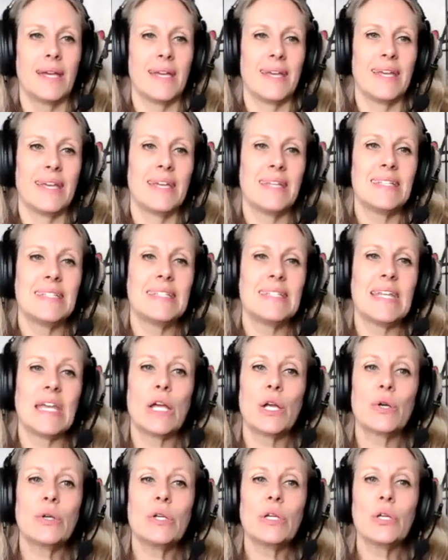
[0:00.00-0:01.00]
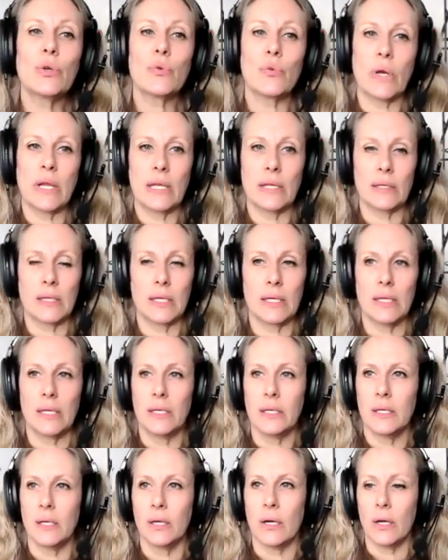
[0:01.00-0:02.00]
In Daring
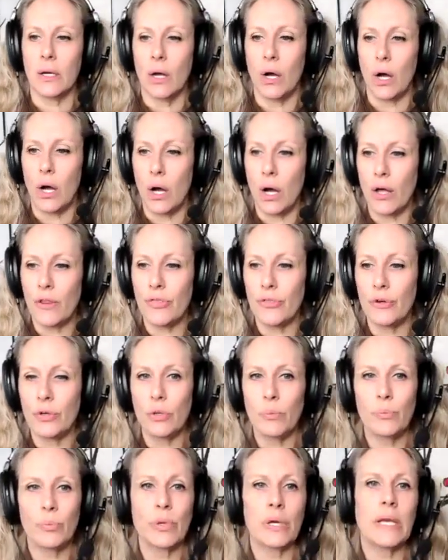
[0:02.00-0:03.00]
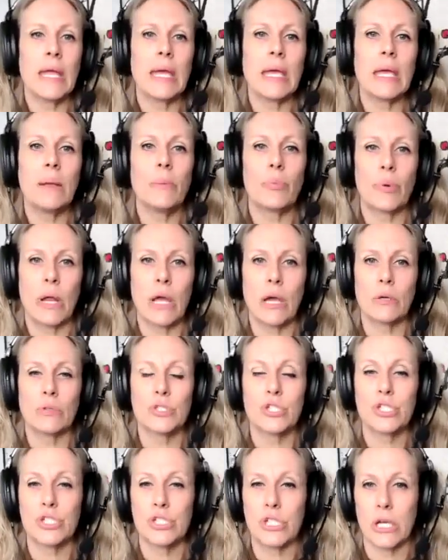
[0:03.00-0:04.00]
Greatly, author Brene Brown
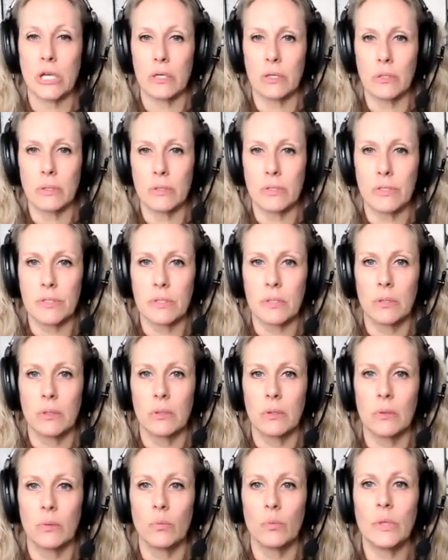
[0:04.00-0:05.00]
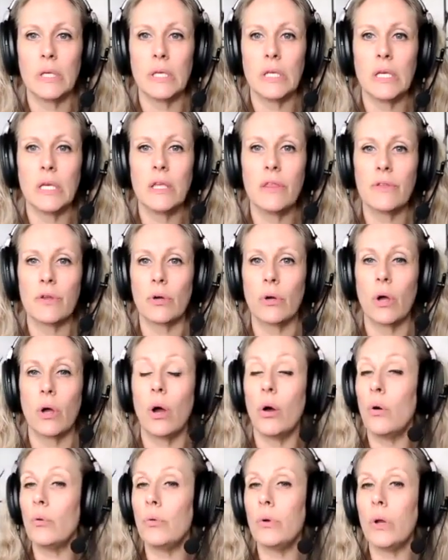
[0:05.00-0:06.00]
shares, we either
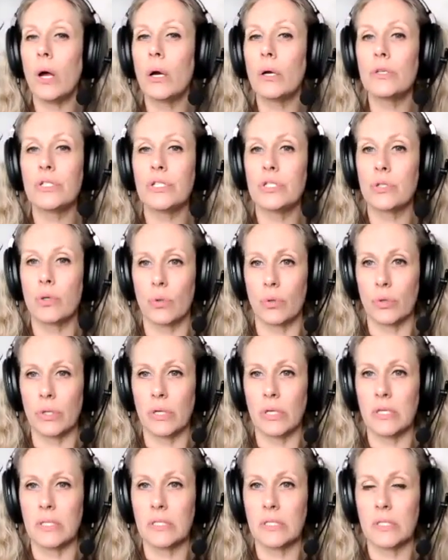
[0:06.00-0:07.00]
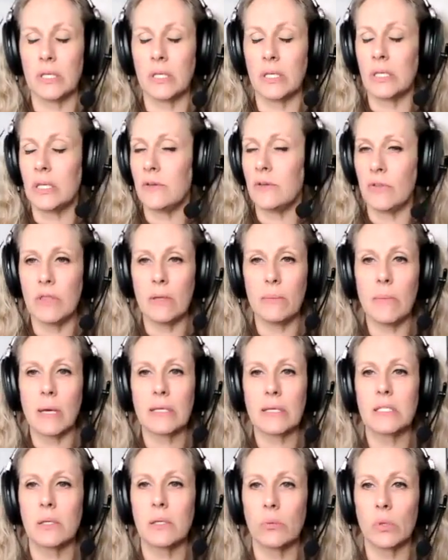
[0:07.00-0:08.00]
own our stories, even the
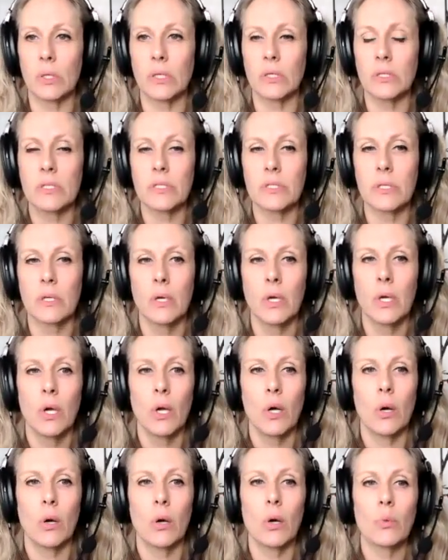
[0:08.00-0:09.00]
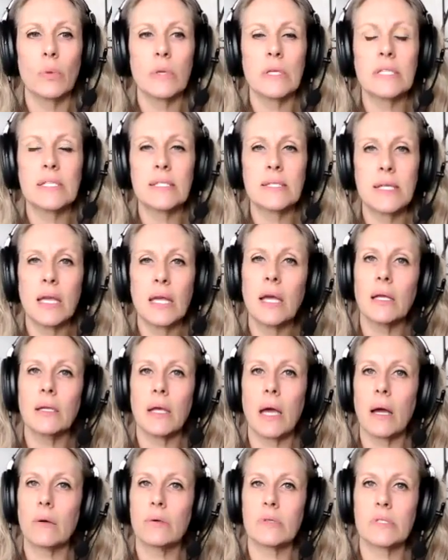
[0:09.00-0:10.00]
messy ones, or we stand
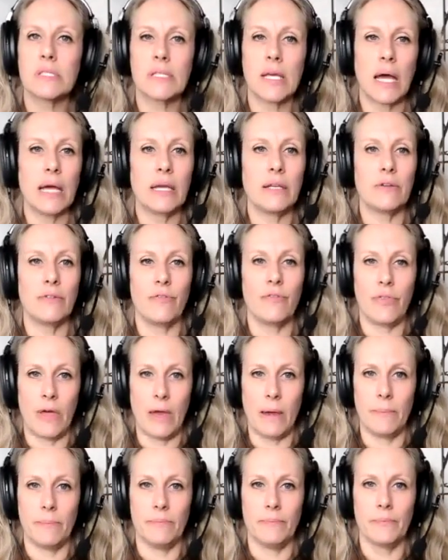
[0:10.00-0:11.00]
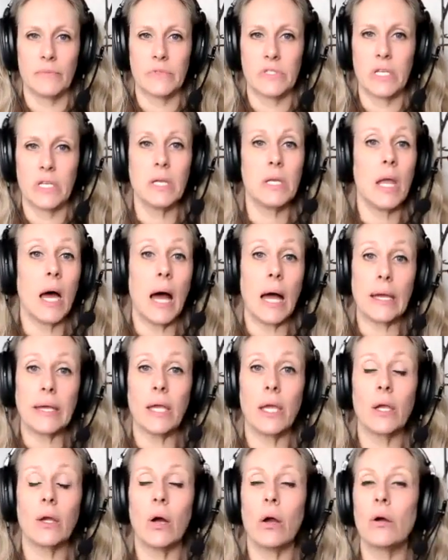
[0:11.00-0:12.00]
outside of them,
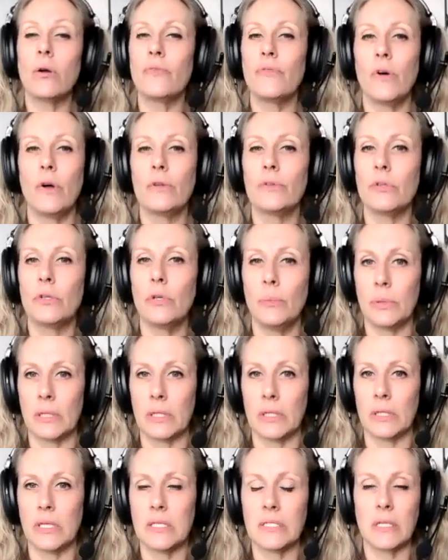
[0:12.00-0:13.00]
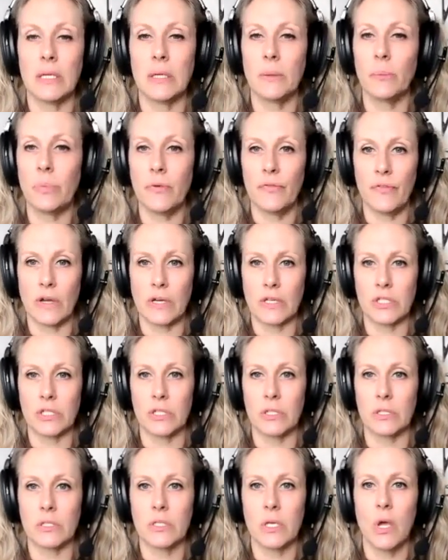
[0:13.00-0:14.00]
denying our vulnerabilities and
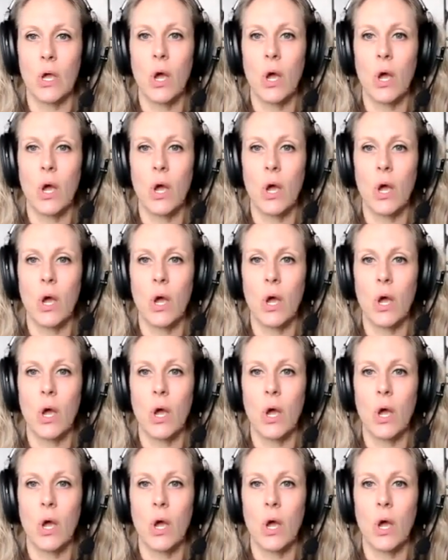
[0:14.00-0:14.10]
imperfections,